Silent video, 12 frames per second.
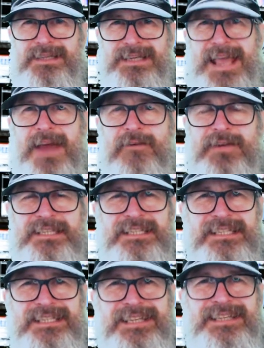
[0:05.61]

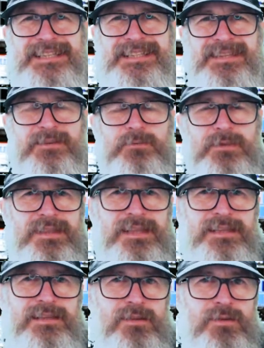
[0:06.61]
character is
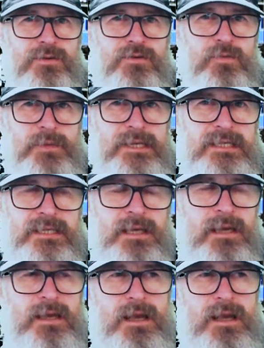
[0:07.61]
within the comics.